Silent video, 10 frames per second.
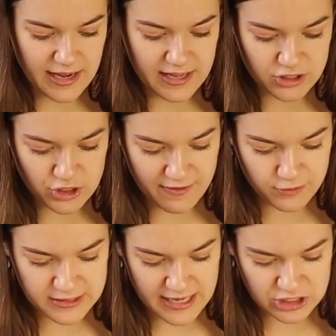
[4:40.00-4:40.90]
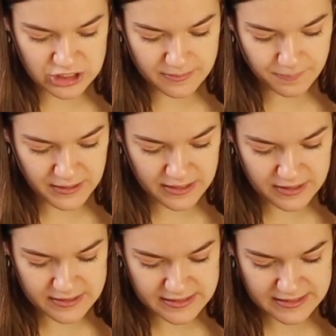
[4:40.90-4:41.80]
in a travel section
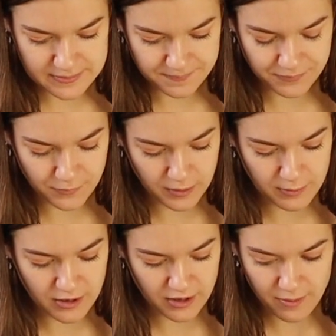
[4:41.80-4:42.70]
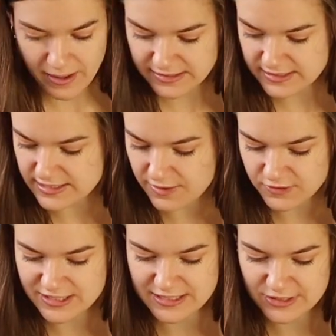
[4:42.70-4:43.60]
because we want to go back to San
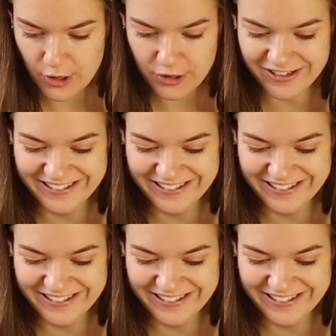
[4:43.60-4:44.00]
Francisco.